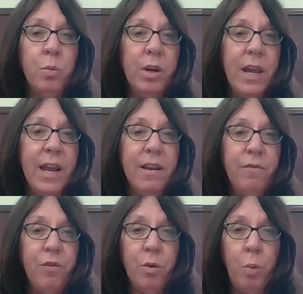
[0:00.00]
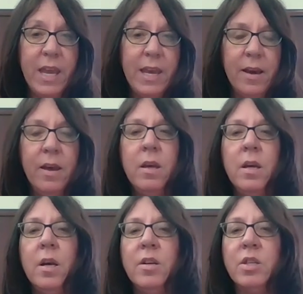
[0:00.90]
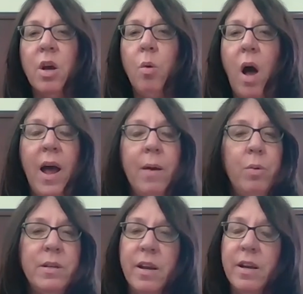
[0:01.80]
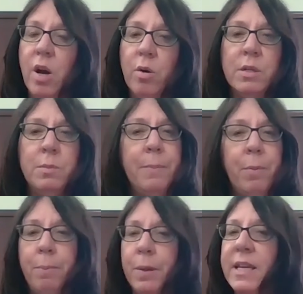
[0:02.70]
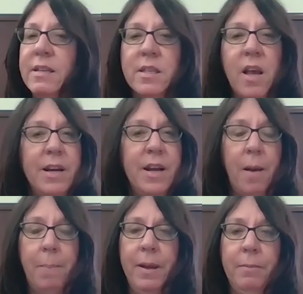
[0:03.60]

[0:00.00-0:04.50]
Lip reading: we're getting for the week. So I would encourage people, please sign up.